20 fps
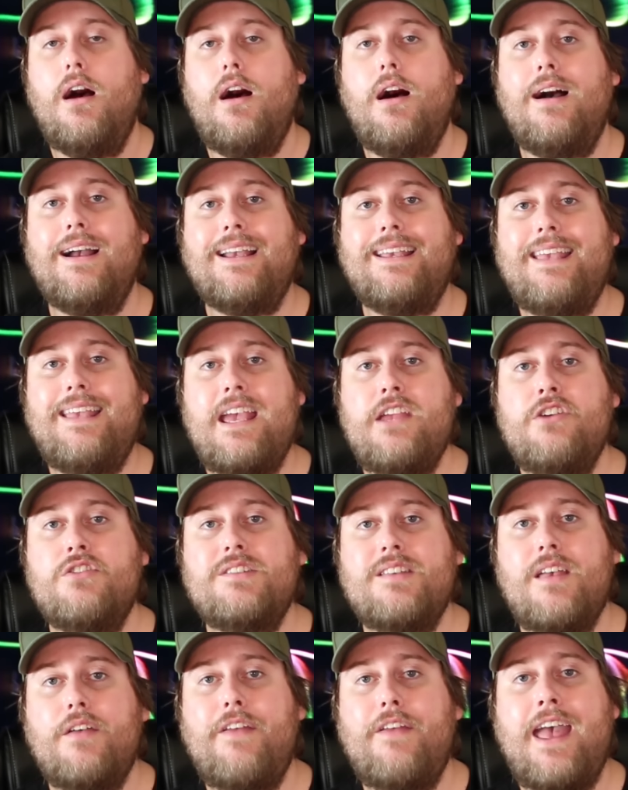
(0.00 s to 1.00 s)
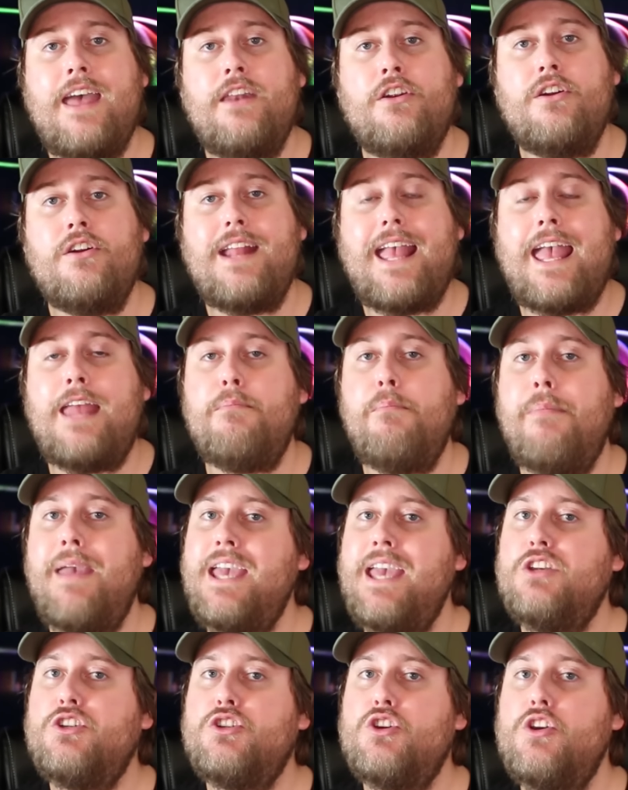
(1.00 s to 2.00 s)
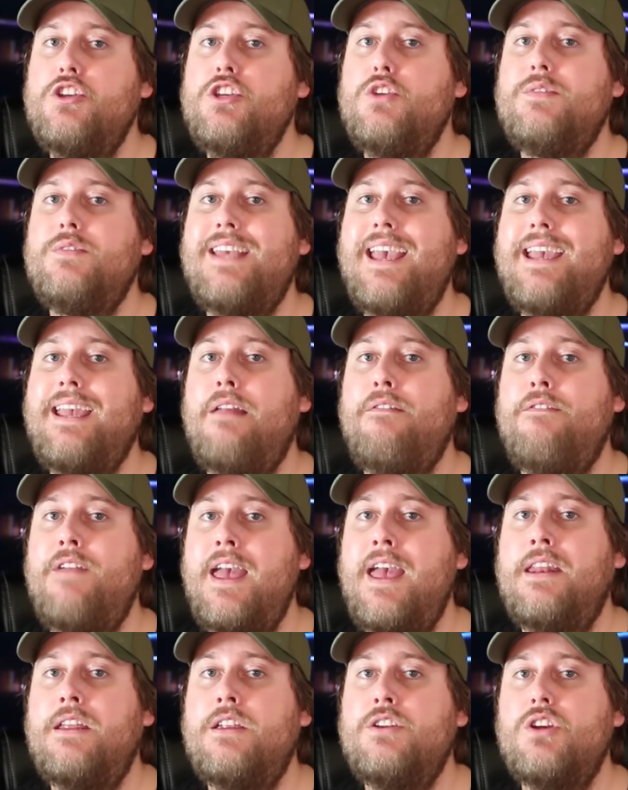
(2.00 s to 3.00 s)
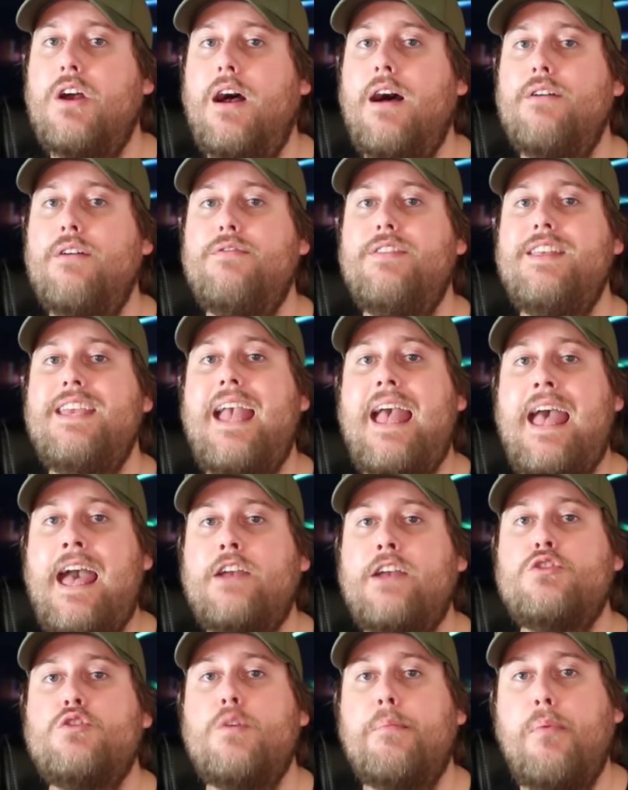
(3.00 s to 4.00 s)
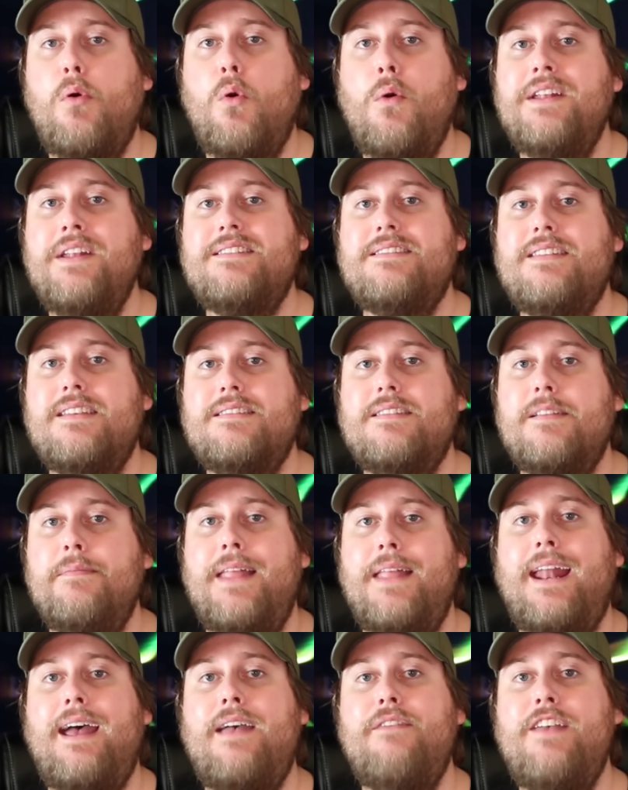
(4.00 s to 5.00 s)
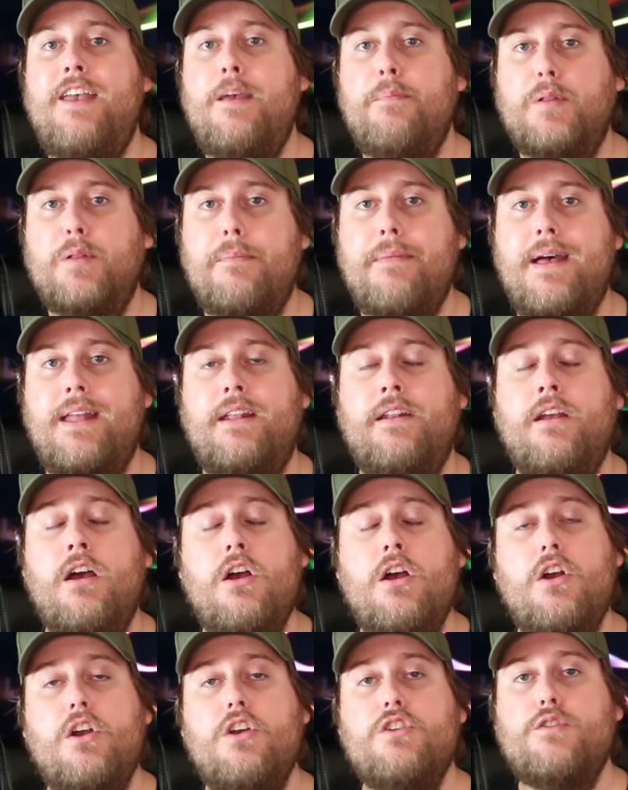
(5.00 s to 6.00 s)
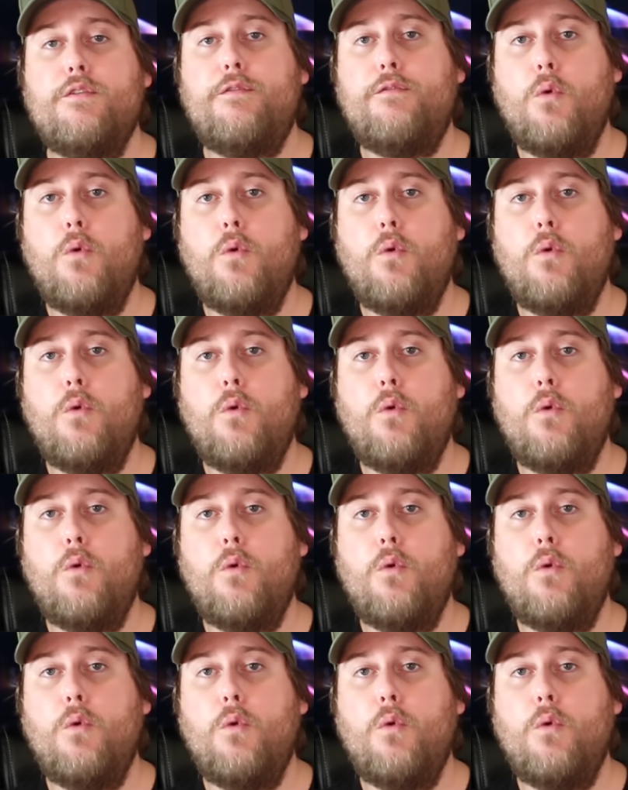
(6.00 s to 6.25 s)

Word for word: Uh, get yourself entered and make sure you take advantage of the extra point system that I've implemented. So